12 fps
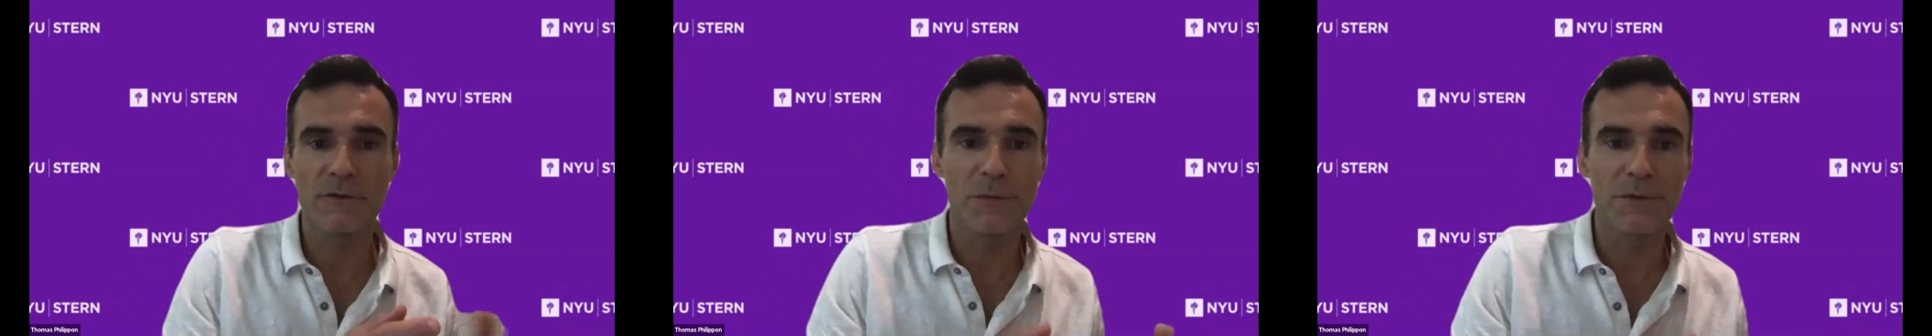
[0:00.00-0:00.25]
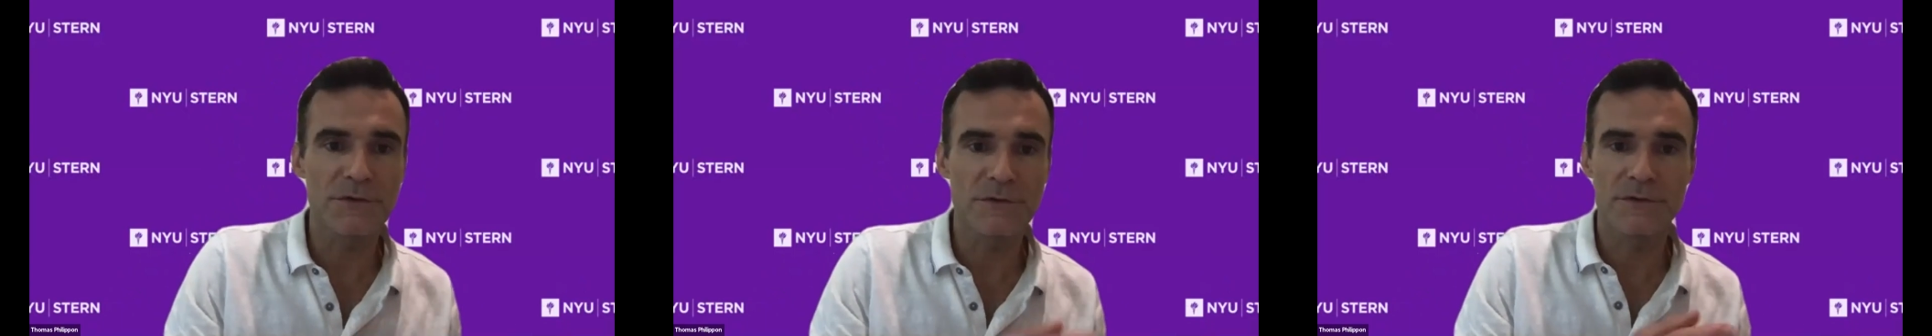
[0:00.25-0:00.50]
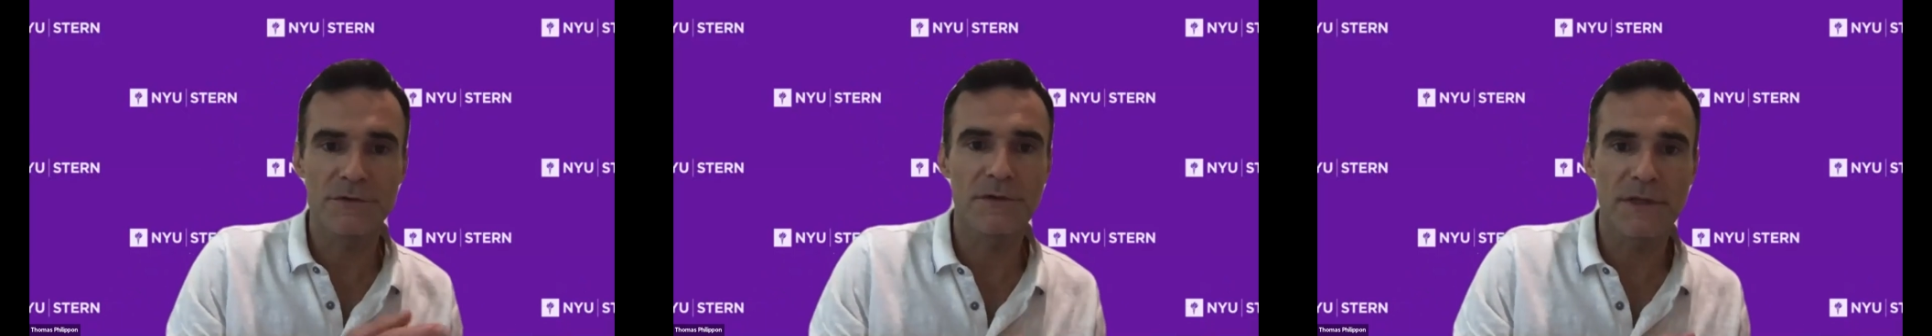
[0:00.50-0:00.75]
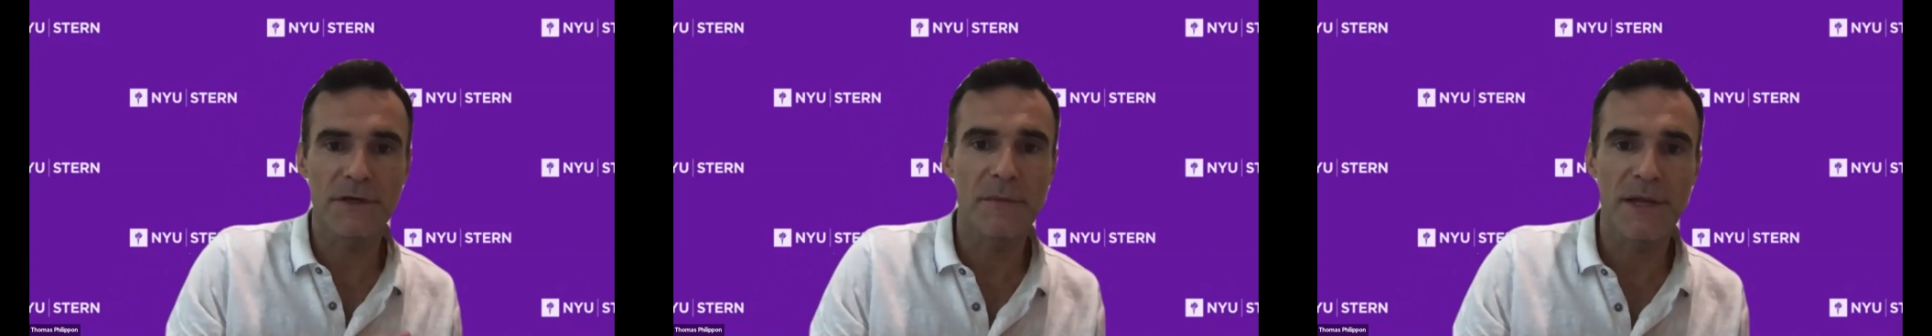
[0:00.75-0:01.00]
competition
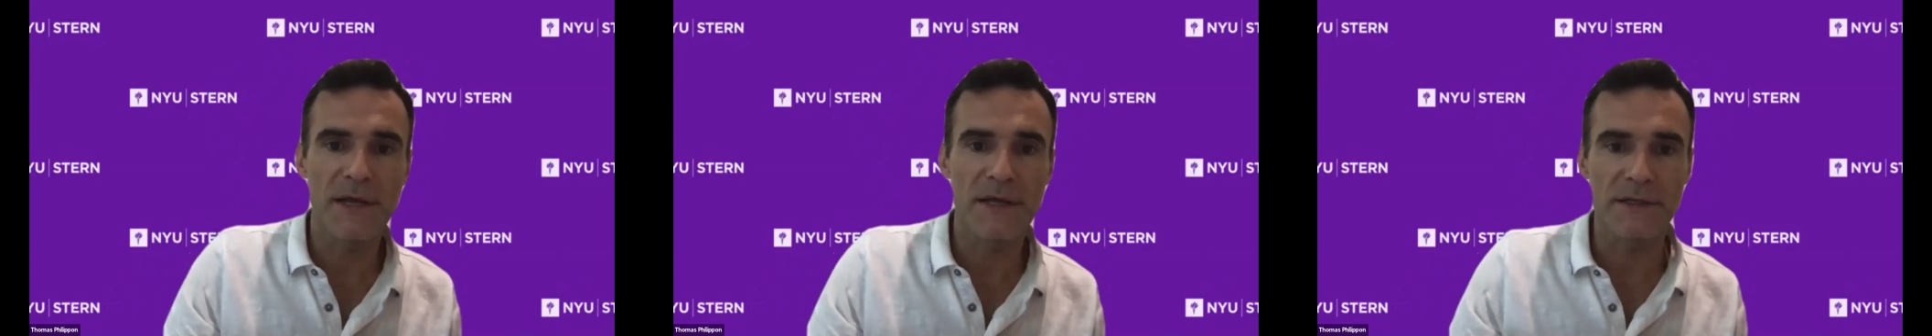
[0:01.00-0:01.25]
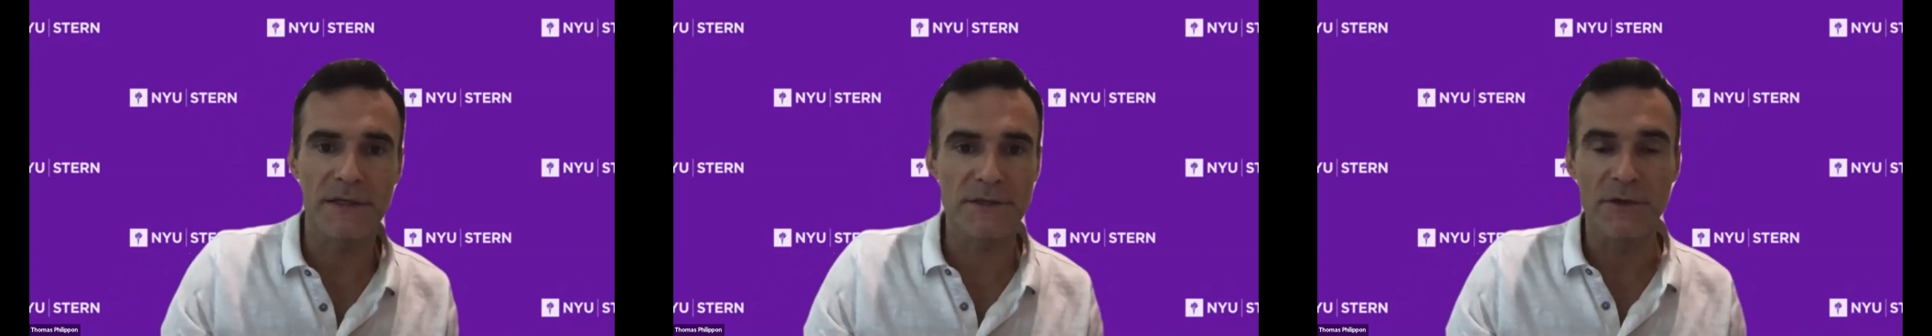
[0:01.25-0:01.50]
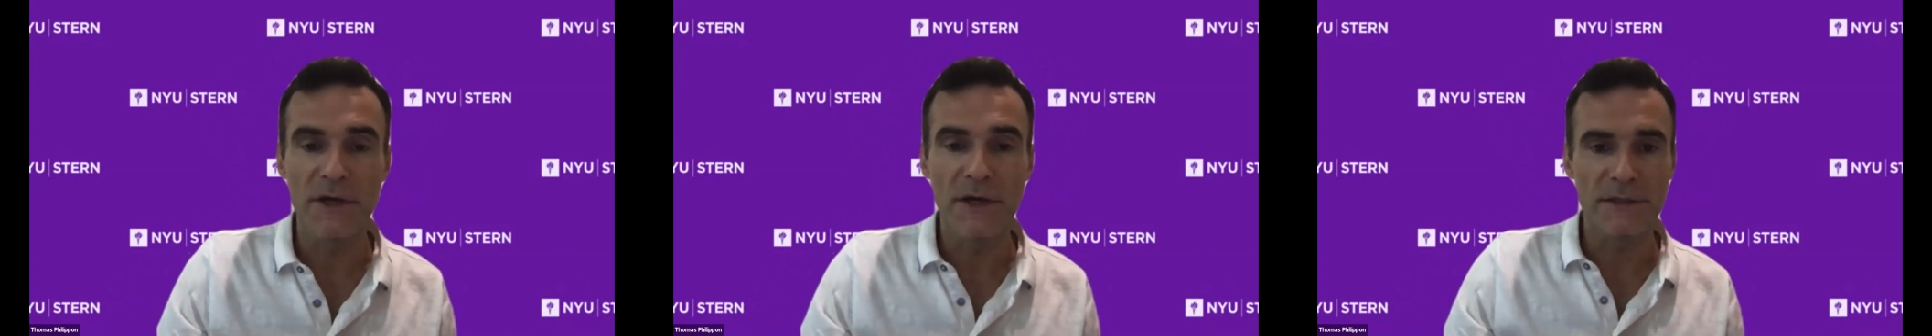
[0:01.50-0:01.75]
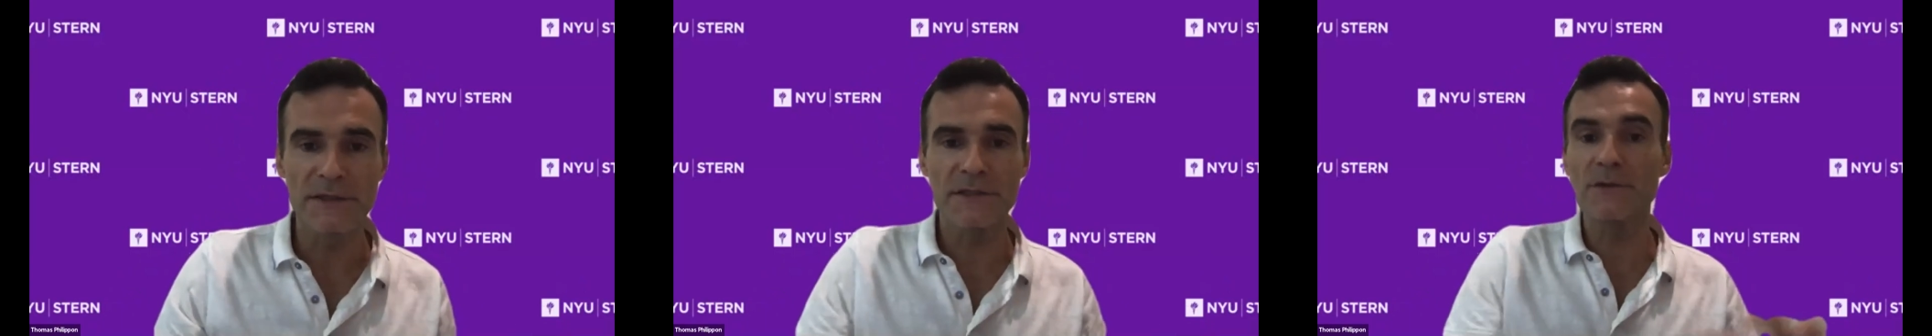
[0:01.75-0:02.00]
sounds like a bad idea. So
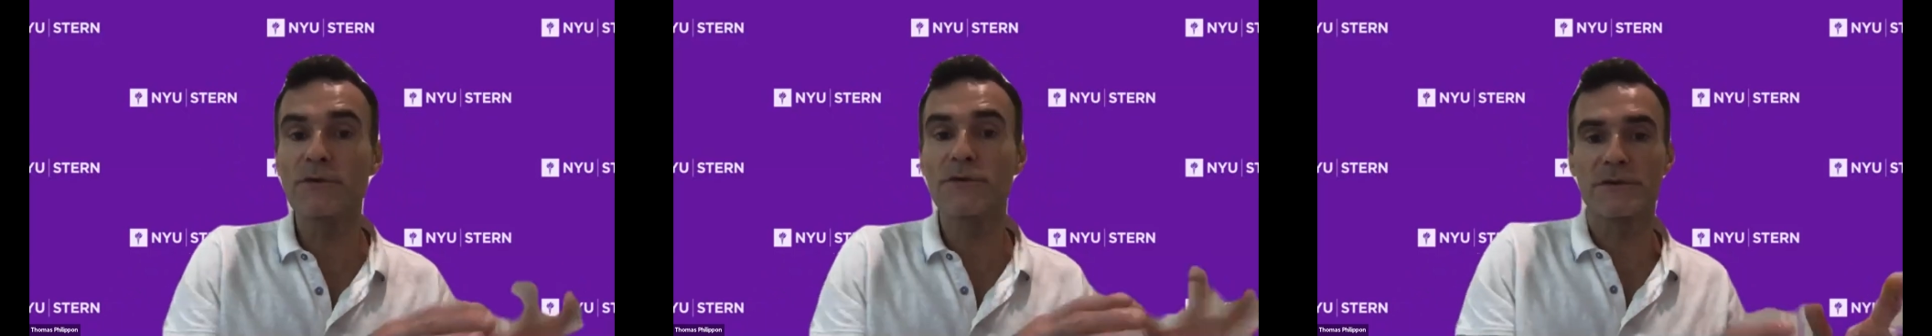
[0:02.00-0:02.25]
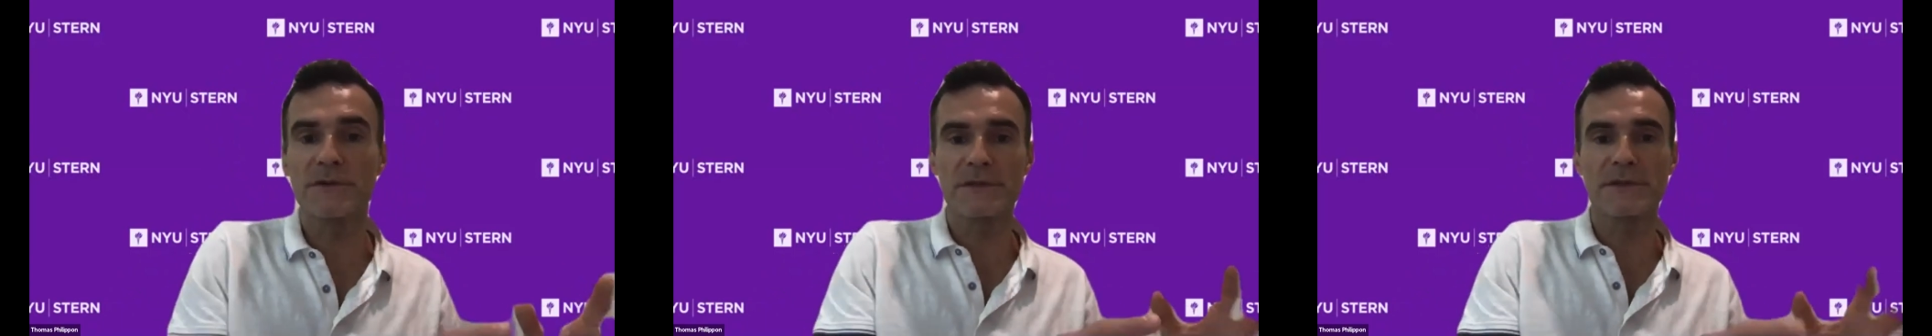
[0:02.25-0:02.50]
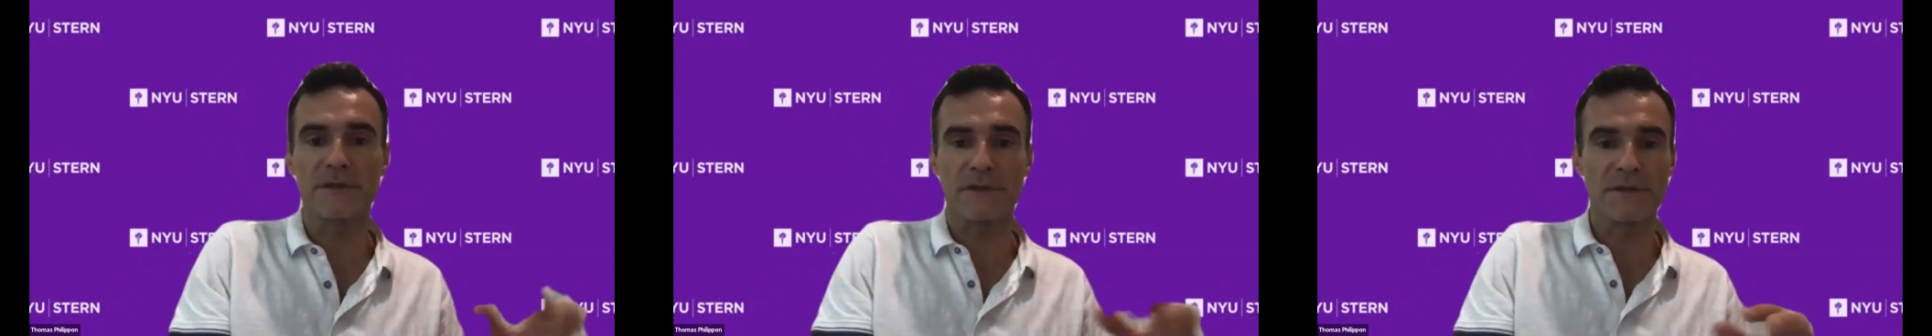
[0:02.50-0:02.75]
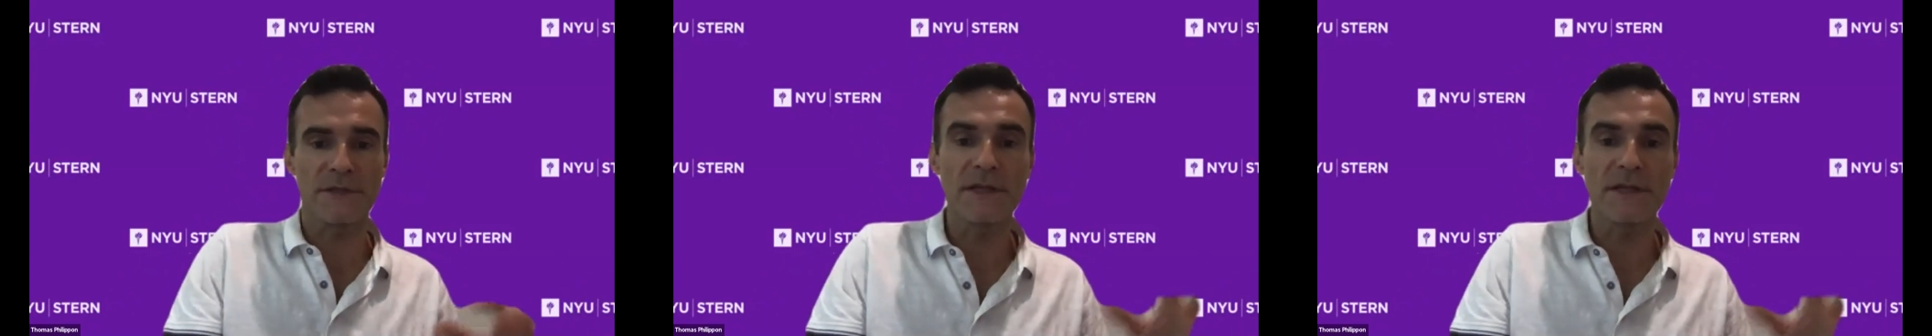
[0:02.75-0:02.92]
this is all consistent.